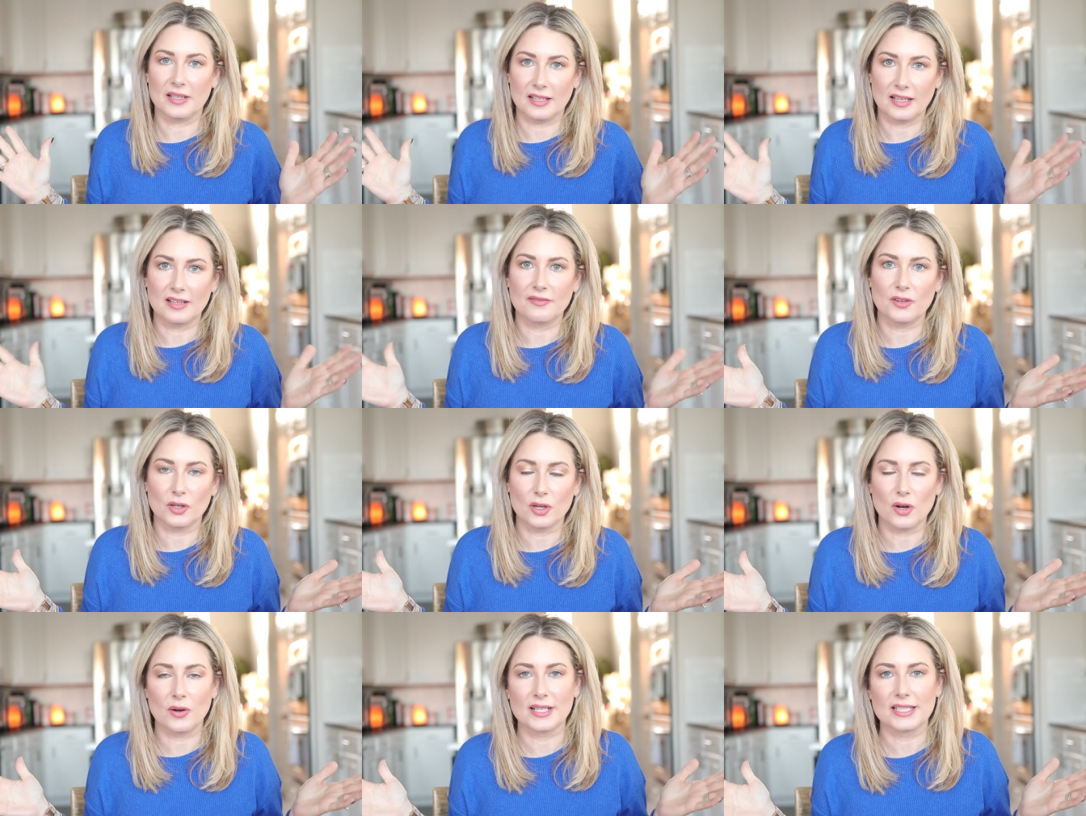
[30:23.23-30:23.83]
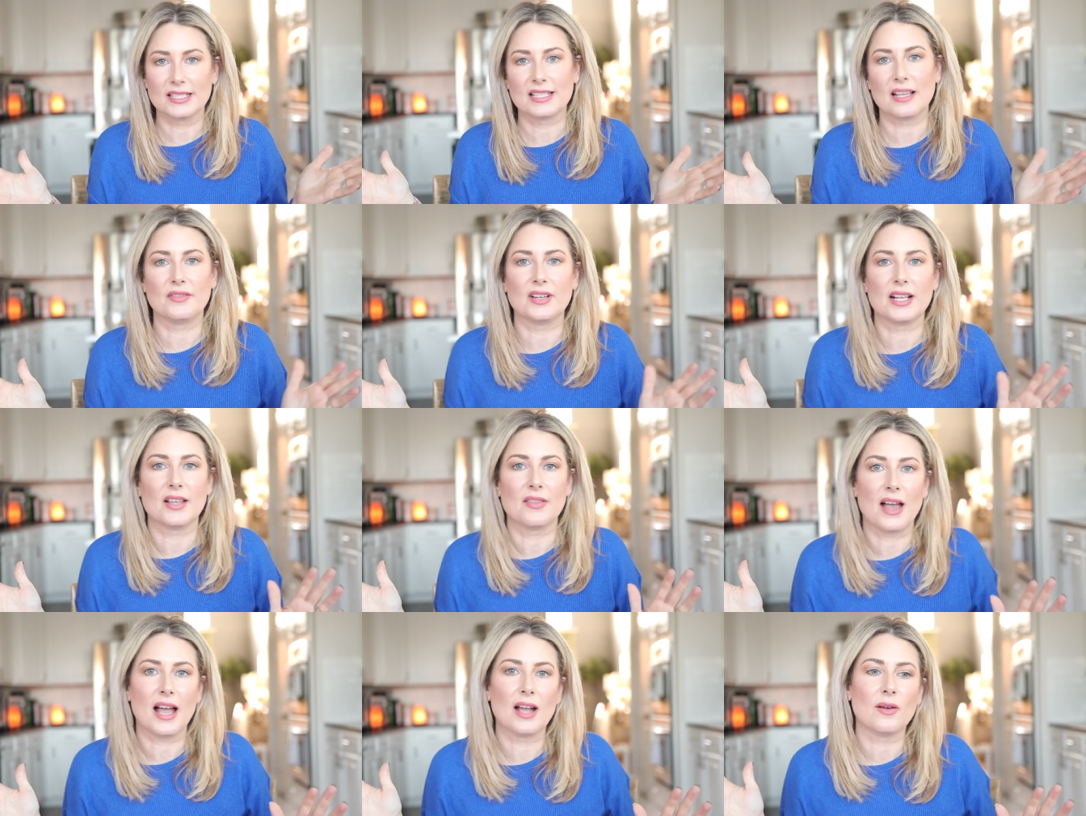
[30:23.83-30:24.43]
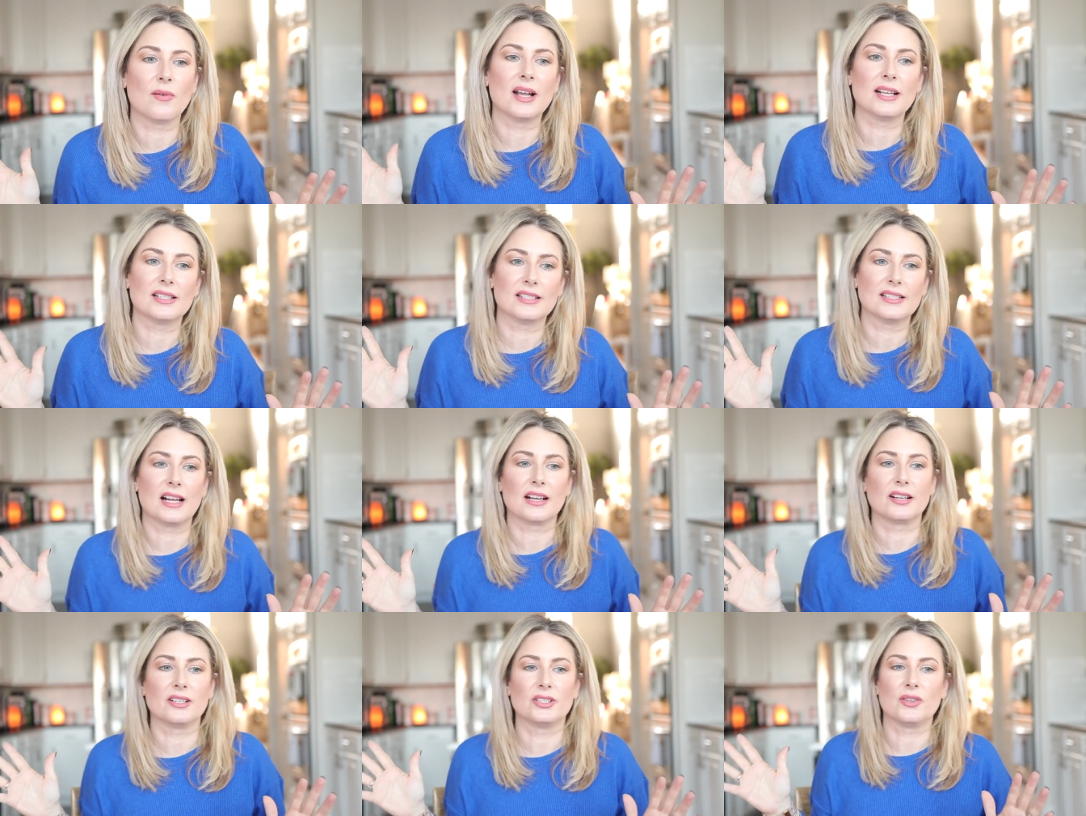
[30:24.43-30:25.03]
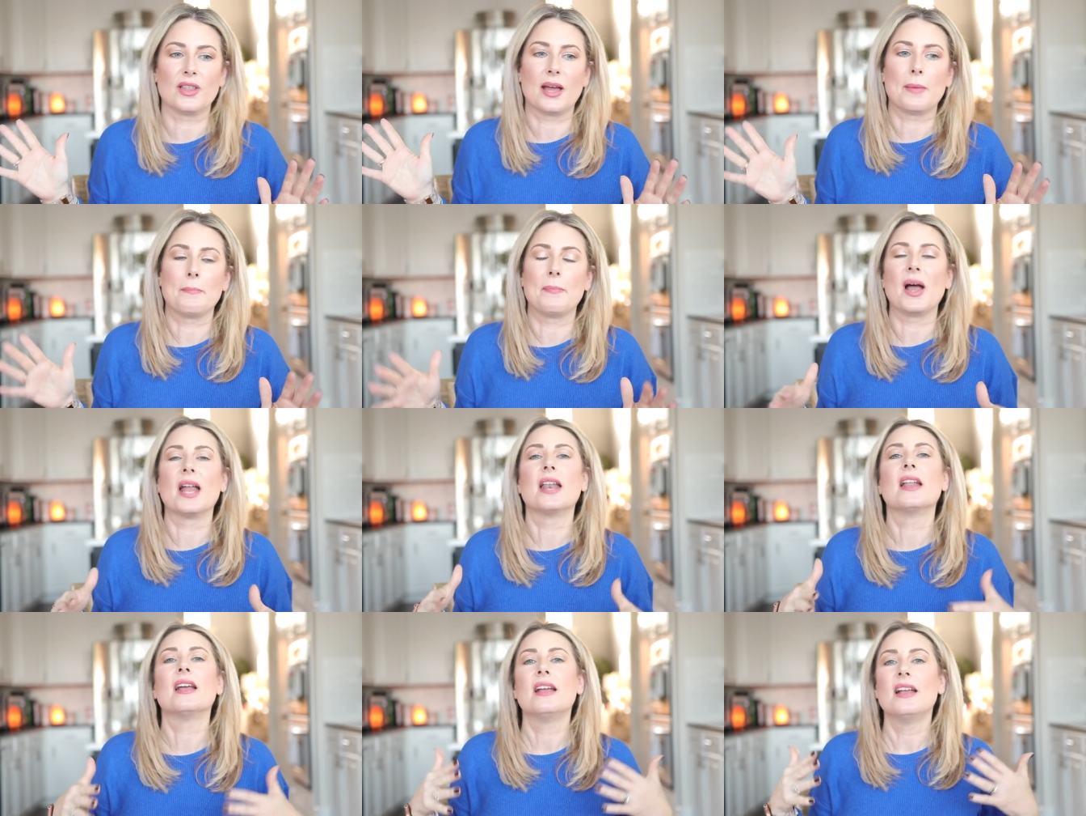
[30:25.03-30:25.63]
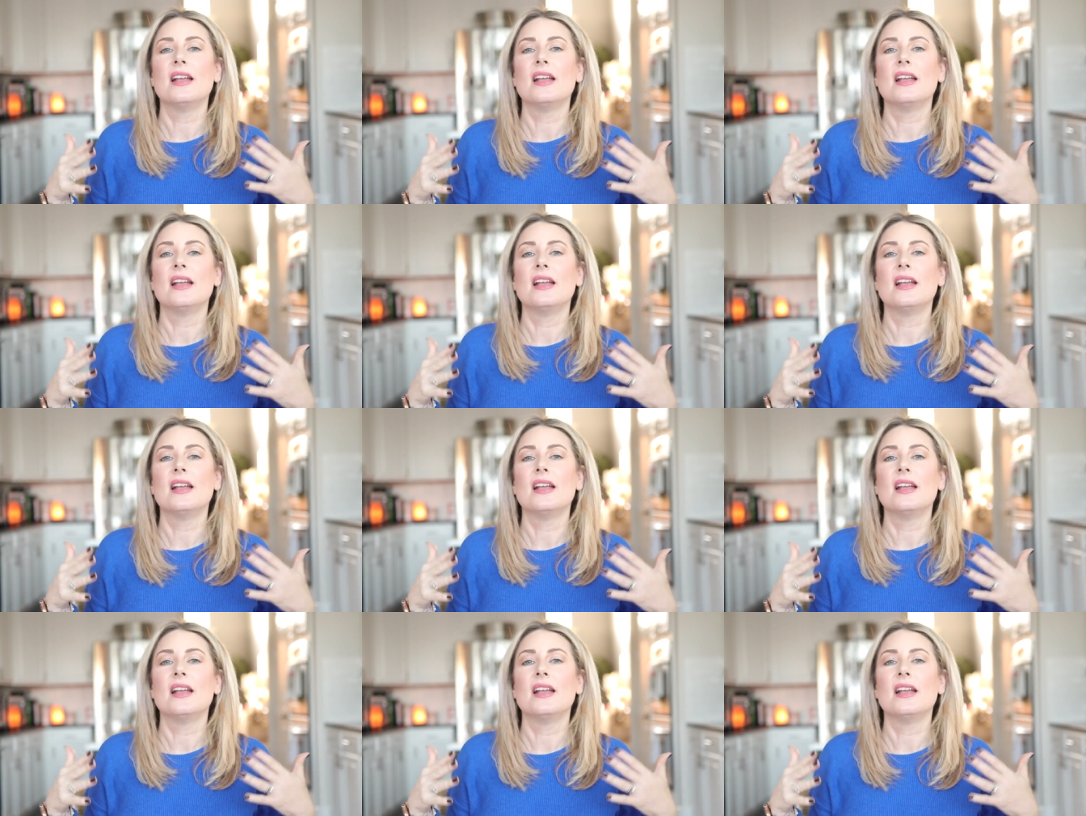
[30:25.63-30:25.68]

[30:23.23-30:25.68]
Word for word: Like if you're going 70 on the highway, it's not gonna do that, but